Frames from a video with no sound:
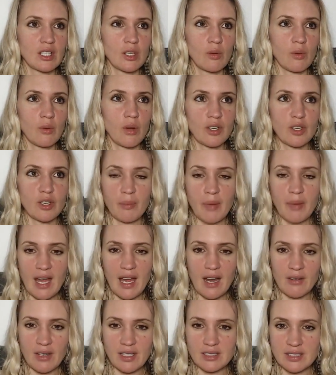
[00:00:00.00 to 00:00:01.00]
you want your
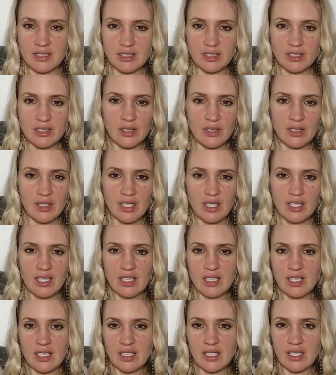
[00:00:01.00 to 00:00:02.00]
parents to
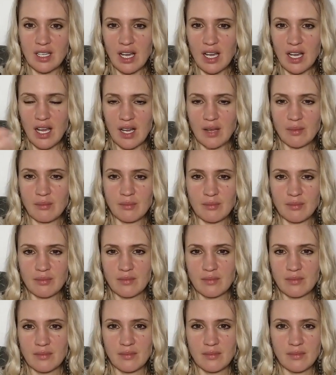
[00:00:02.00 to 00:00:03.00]
um,